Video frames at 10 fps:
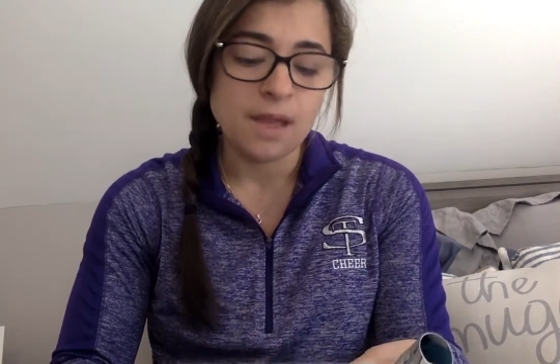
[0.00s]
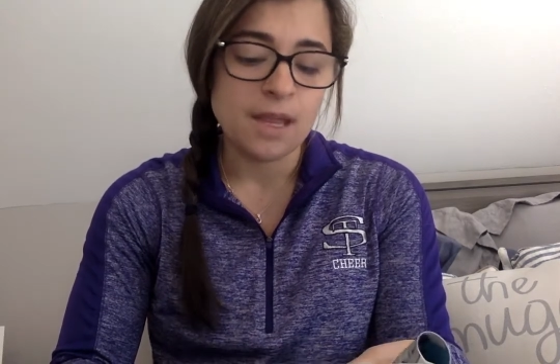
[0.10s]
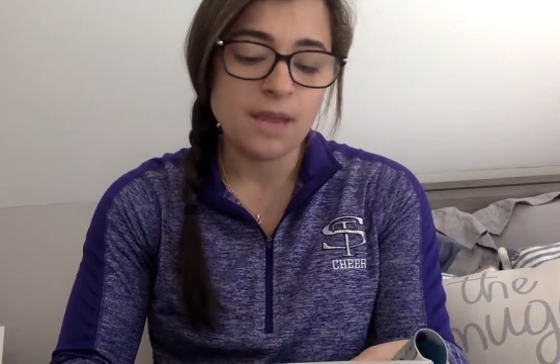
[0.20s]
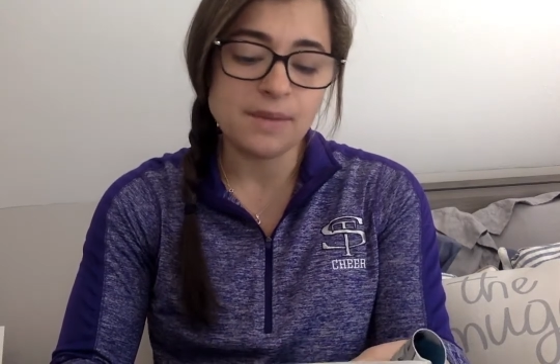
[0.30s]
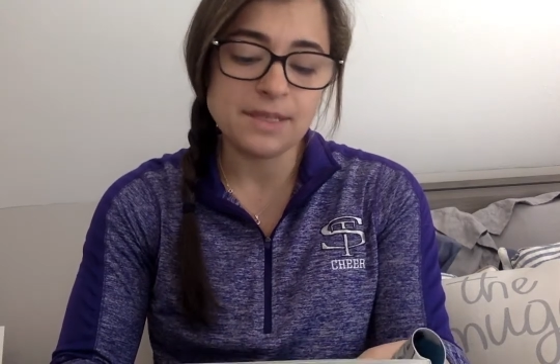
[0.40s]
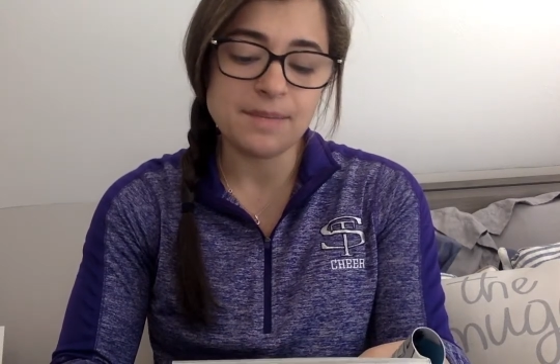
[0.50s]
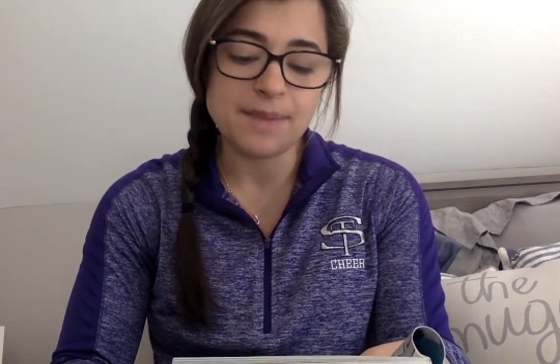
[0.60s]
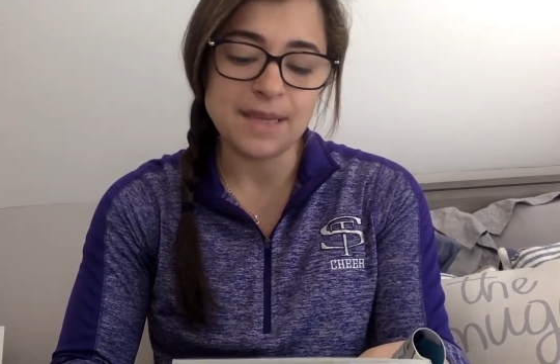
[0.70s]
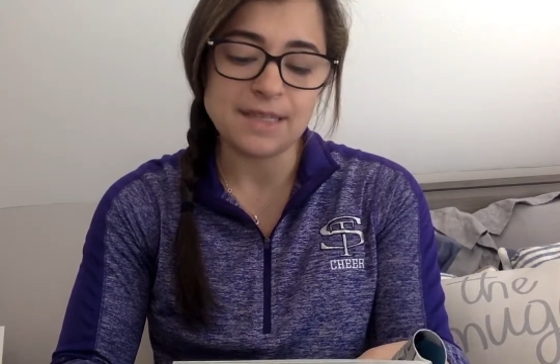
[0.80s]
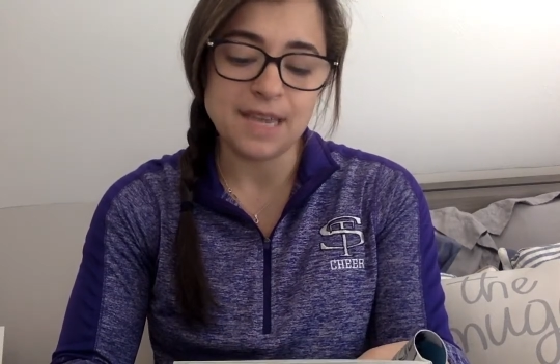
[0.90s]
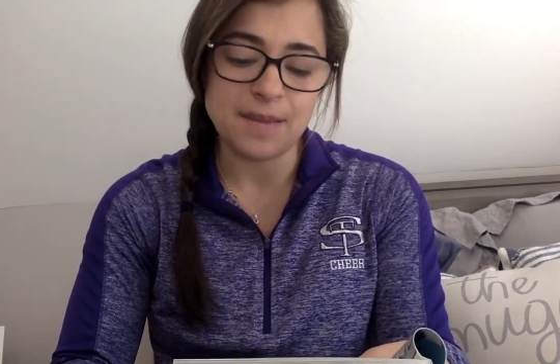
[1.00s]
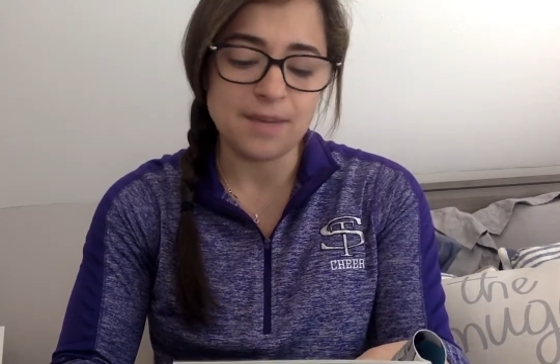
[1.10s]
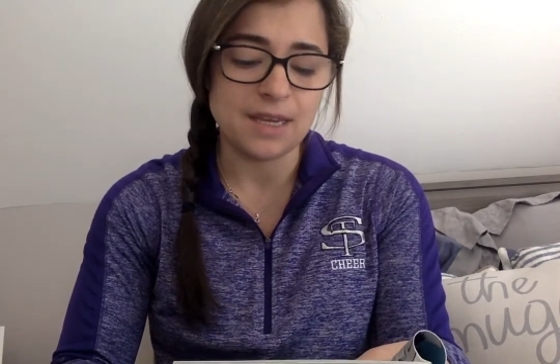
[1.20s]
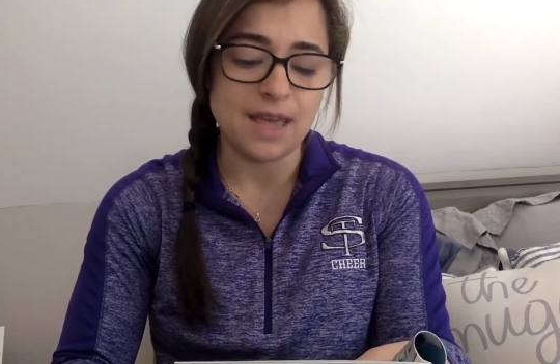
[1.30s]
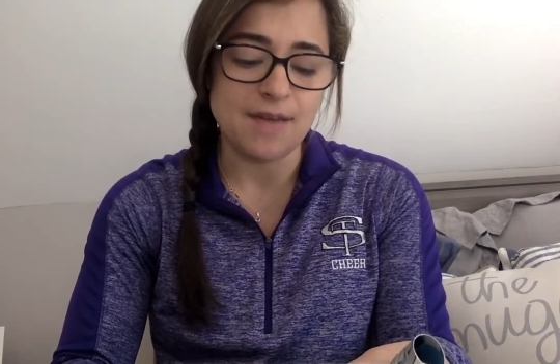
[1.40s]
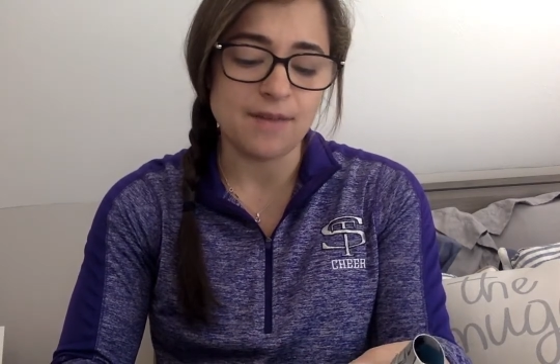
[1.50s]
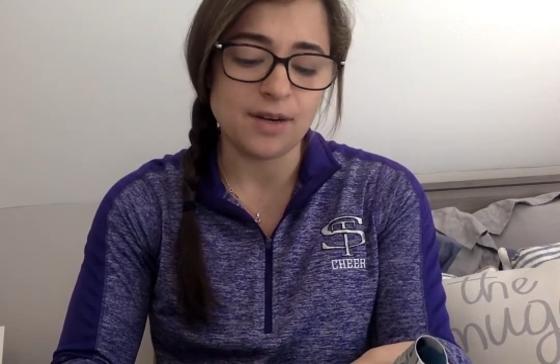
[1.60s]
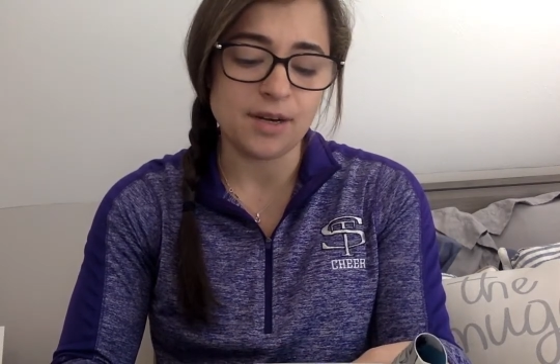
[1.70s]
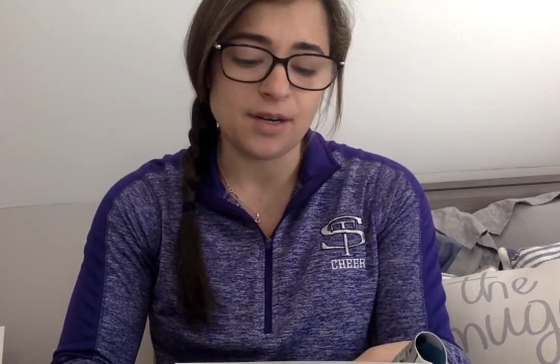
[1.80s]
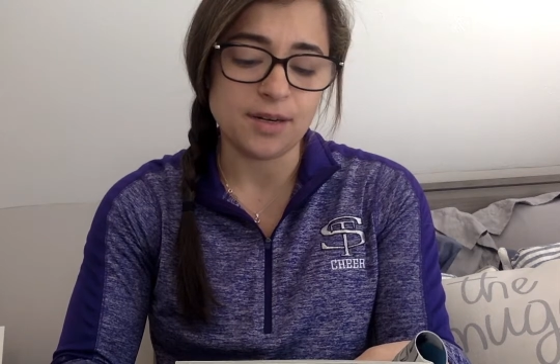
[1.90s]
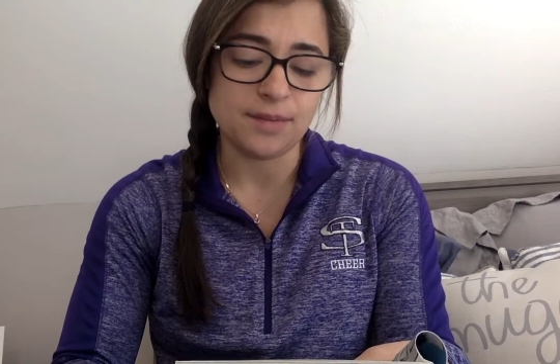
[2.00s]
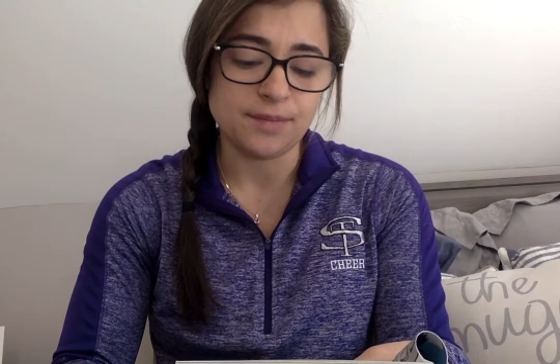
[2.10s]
It was the best name he had ever heard.